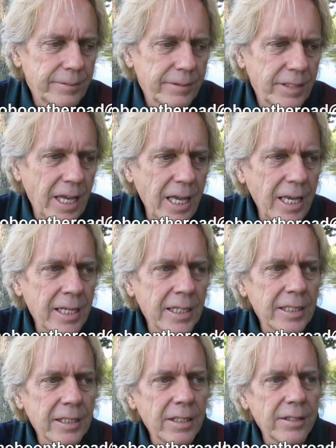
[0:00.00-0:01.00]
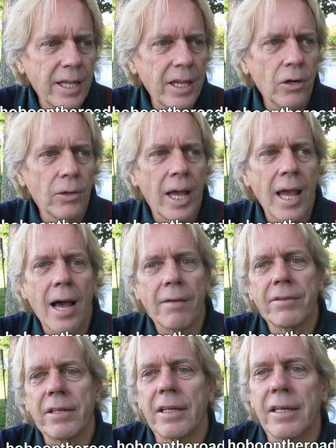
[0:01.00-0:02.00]
They don't
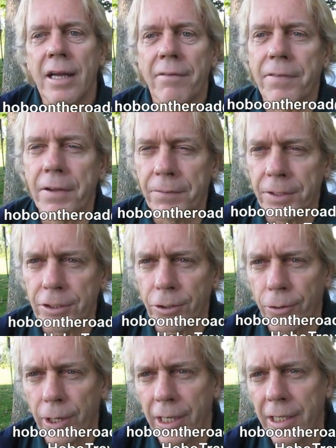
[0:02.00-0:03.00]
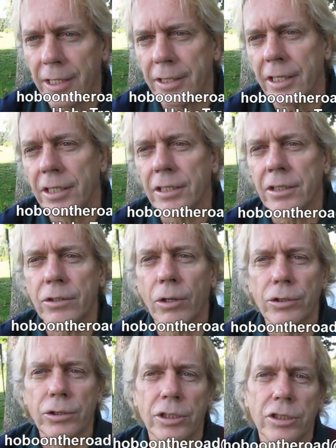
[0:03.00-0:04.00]
have enough inventory in their
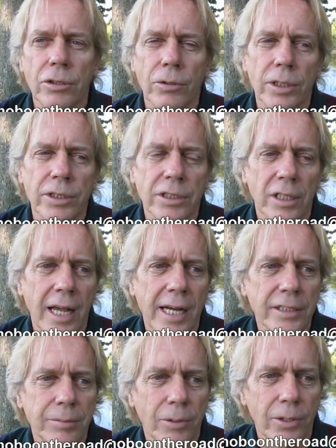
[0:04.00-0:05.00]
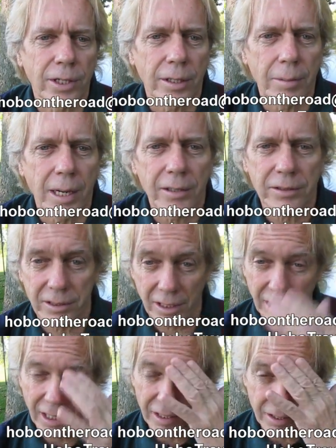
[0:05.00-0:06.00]
grocery stores to last more than about
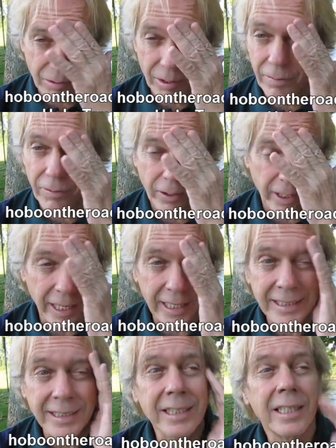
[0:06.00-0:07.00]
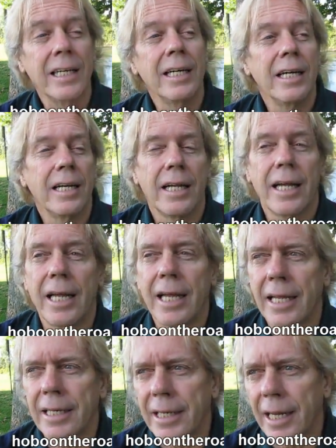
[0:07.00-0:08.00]
3 or 4 days,
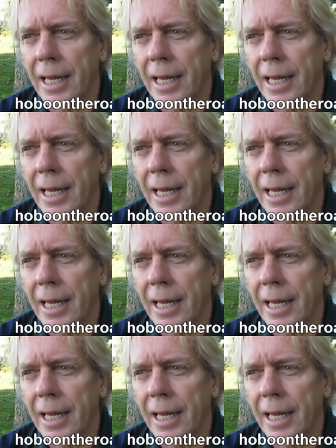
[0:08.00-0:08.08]
and